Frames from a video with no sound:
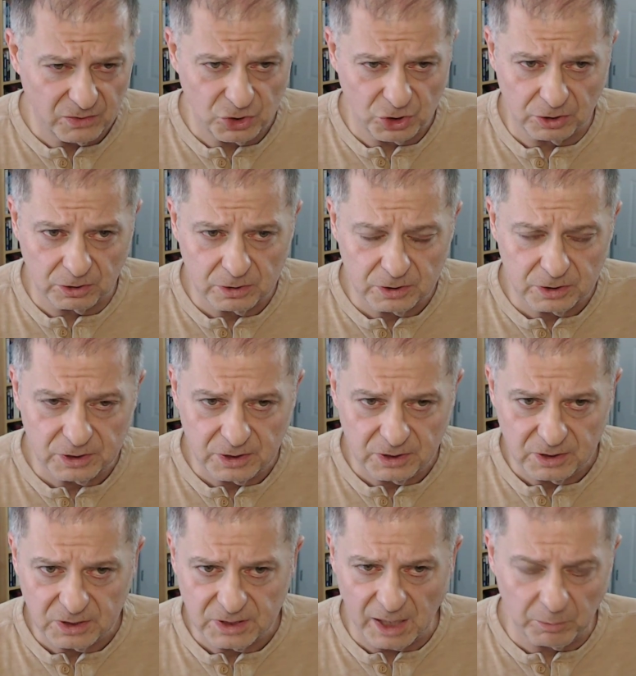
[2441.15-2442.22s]
Children in
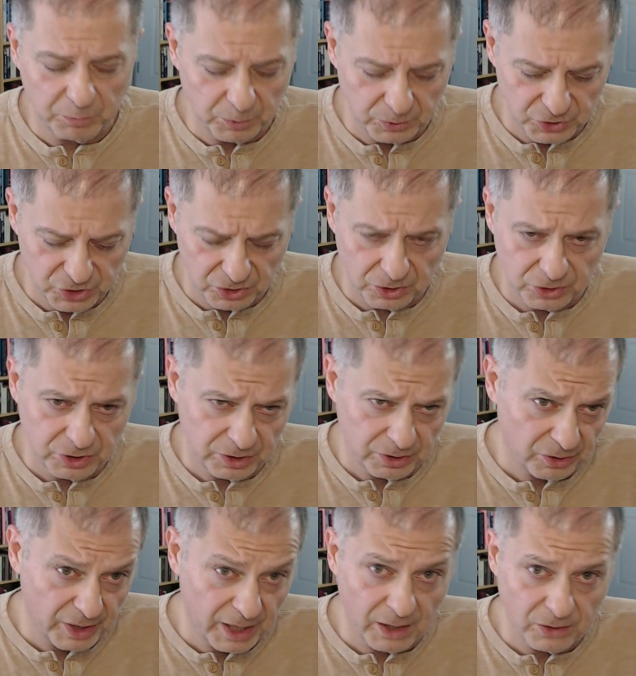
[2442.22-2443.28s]
the temple, children
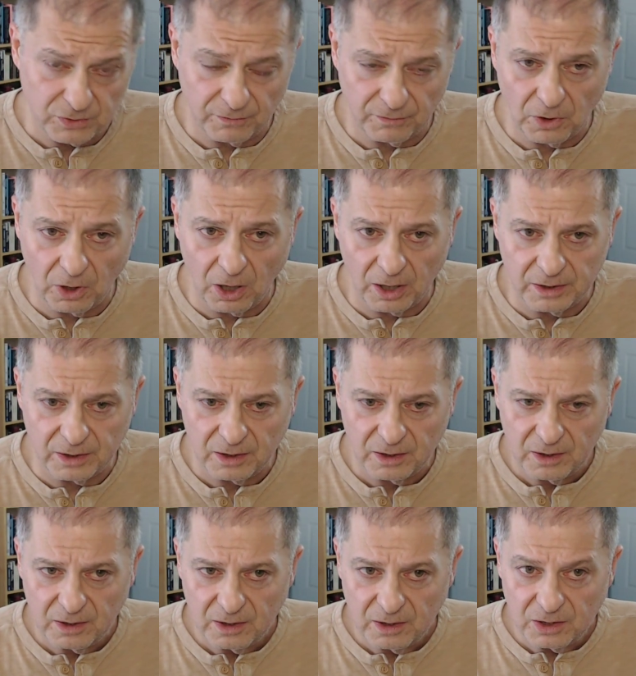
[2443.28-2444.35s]
in the house of God,
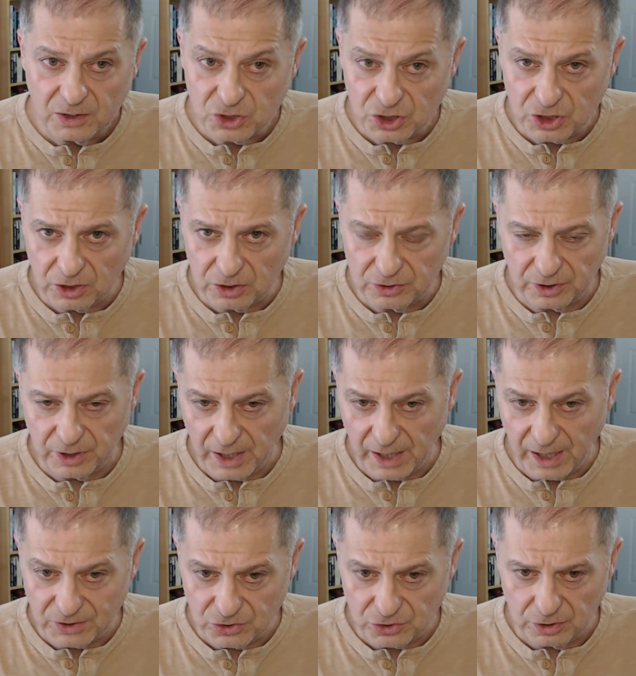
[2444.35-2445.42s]
children
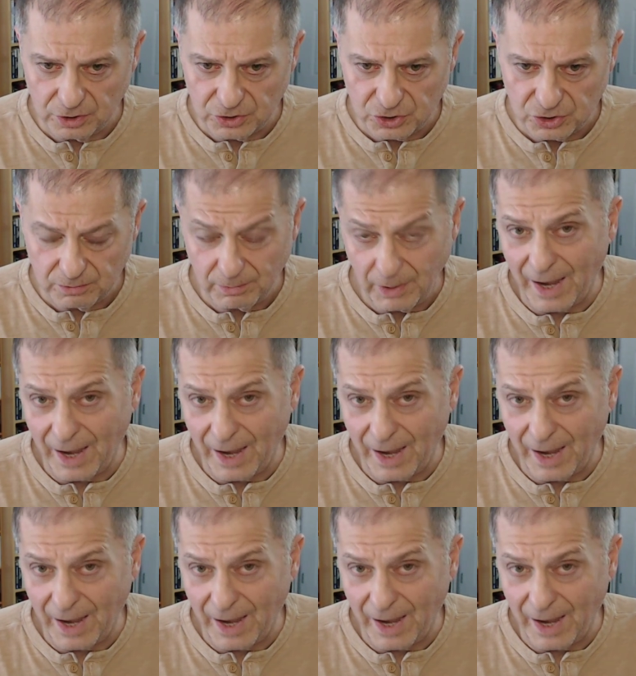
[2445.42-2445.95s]
at church.